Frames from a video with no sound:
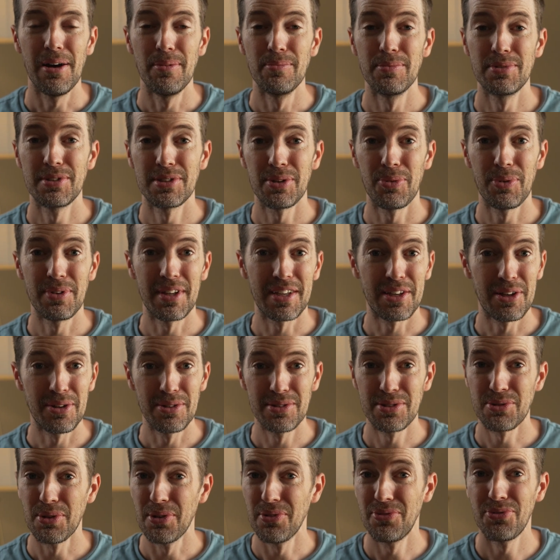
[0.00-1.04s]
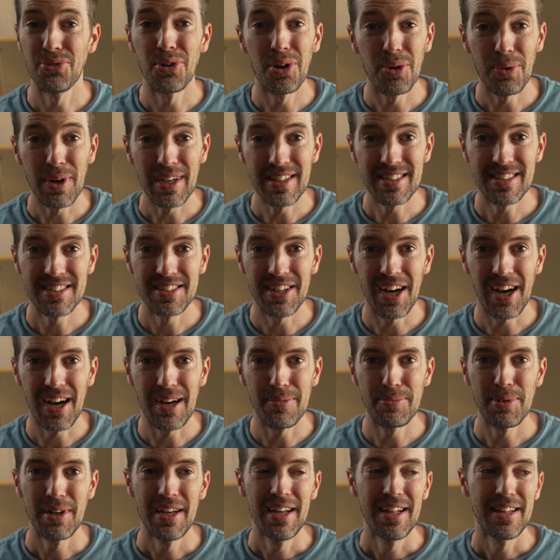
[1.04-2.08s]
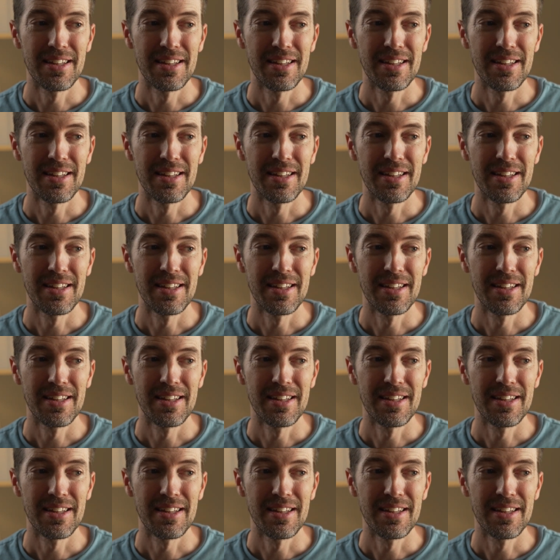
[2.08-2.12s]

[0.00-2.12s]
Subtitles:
someone that goes to a four-way stop.